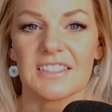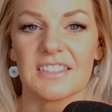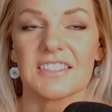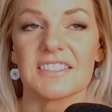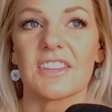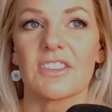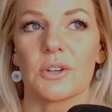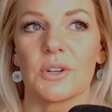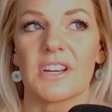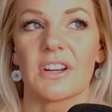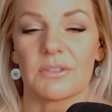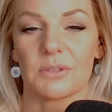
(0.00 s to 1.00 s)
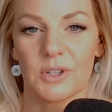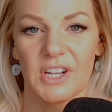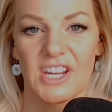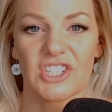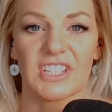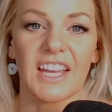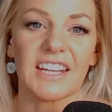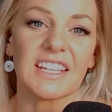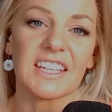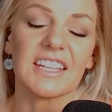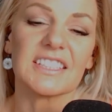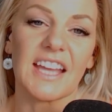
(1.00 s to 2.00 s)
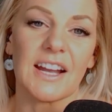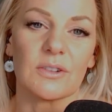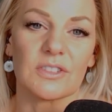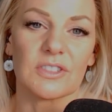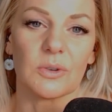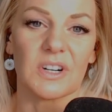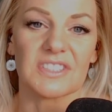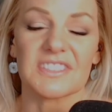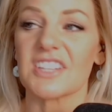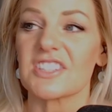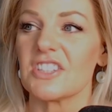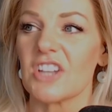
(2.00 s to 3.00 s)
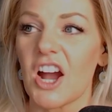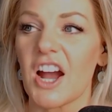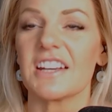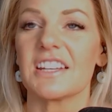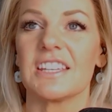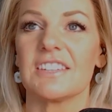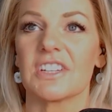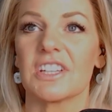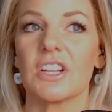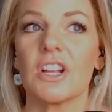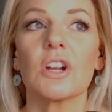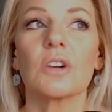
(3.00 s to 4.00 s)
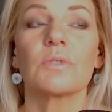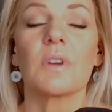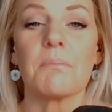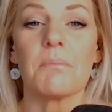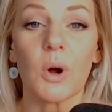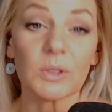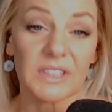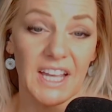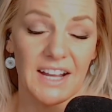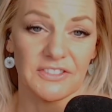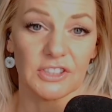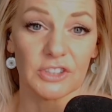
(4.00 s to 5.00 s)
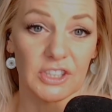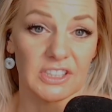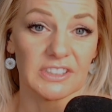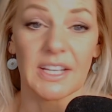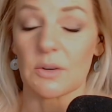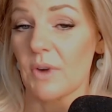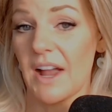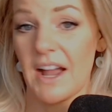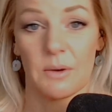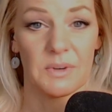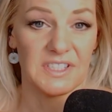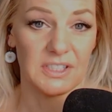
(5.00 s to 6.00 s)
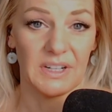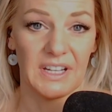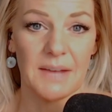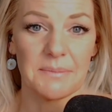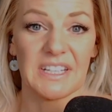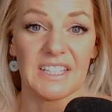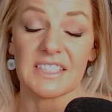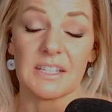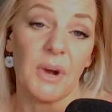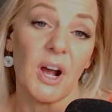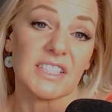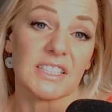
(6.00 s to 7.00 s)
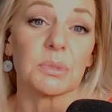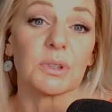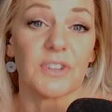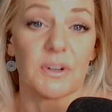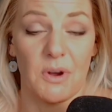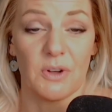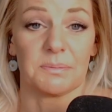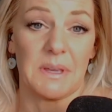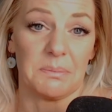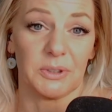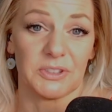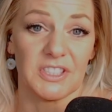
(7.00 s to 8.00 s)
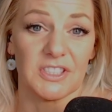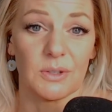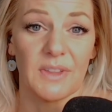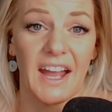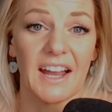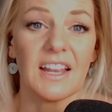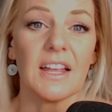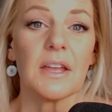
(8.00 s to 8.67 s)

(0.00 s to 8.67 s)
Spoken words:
to see the Creator through creation, getting kids outdoors does not even remotely have to look like how we do it. I mean, it's impossible for most people to do that,